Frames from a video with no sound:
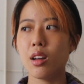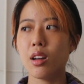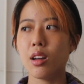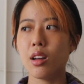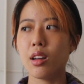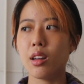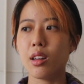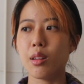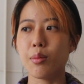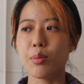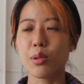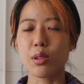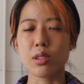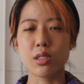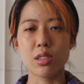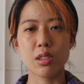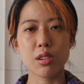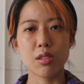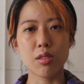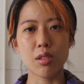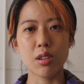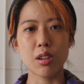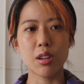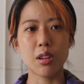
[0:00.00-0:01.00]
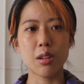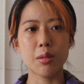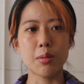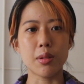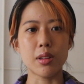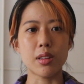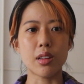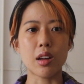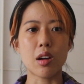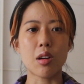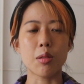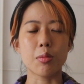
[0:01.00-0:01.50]
bookstagram, and
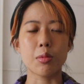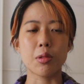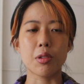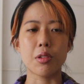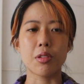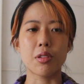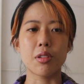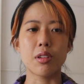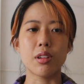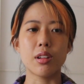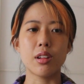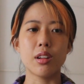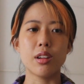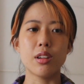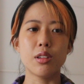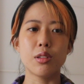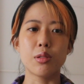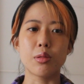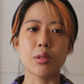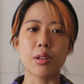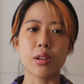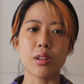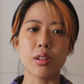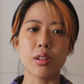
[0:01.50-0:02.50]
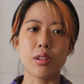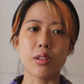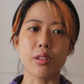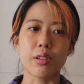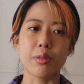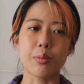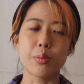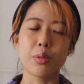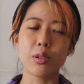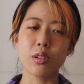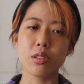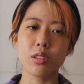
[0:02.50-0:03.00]
now I'm currently doing a lot of
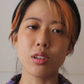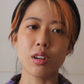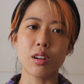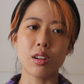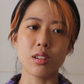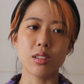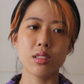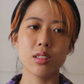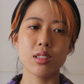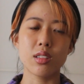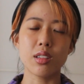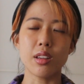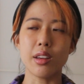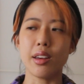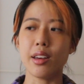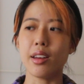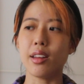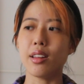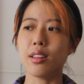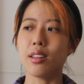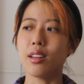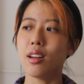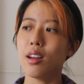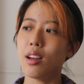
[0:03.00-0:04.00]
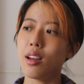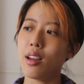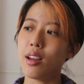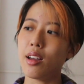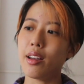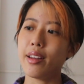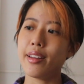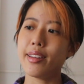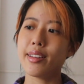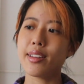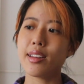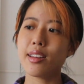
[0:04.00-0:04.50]
book talks, and
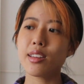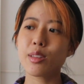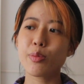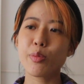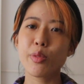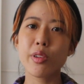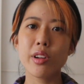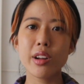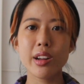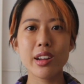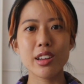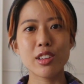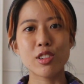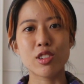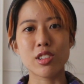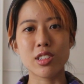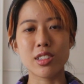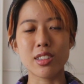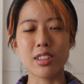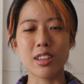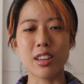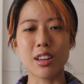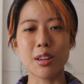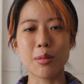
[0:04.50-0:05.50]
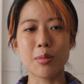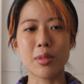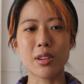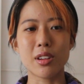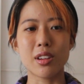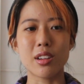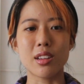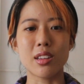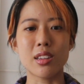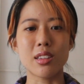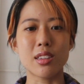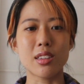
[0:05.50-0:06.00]
it's pretty interesting
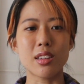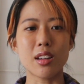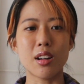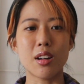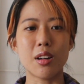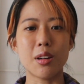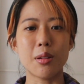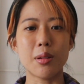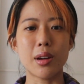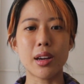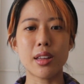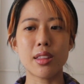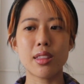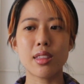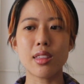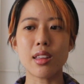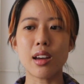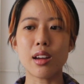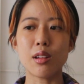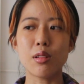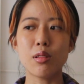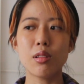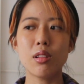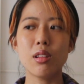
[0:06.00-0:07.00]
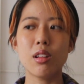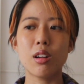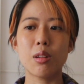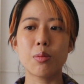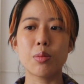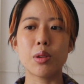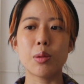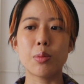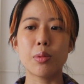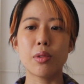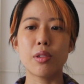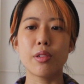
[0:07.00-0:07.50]
because I know a lot of
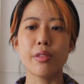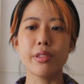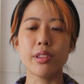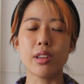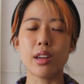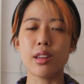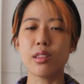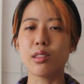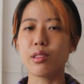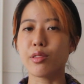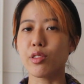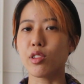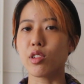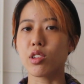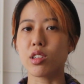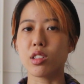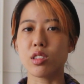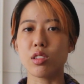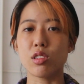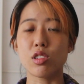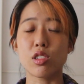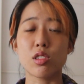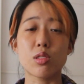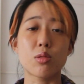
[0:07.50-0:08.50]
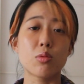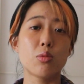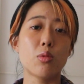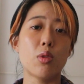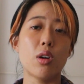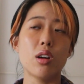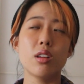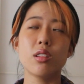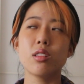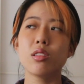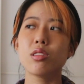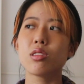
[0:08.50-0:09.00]
people tend to focus on just
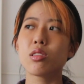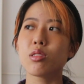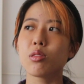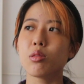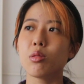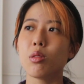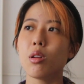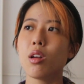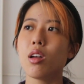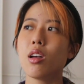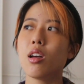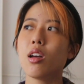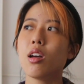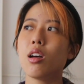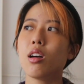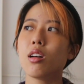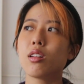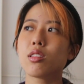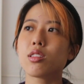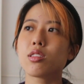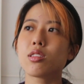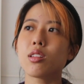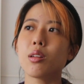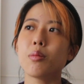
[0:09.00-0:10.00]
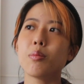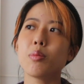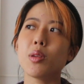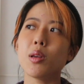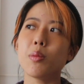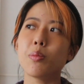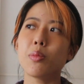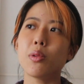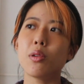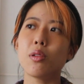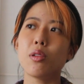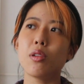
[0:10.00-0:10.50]
one. So some
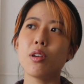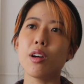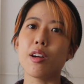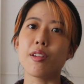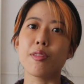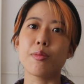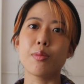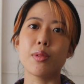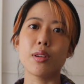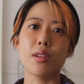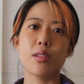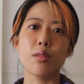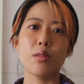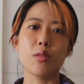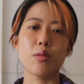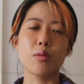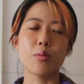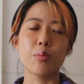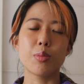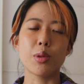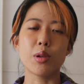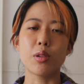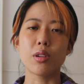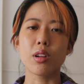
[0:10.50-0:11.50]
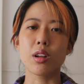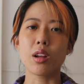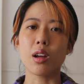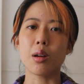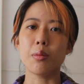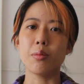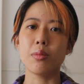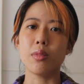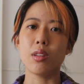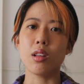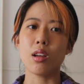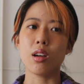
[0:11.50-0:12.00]
people have been building
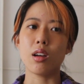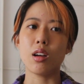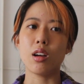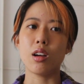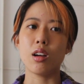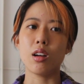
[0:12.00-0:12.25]
up their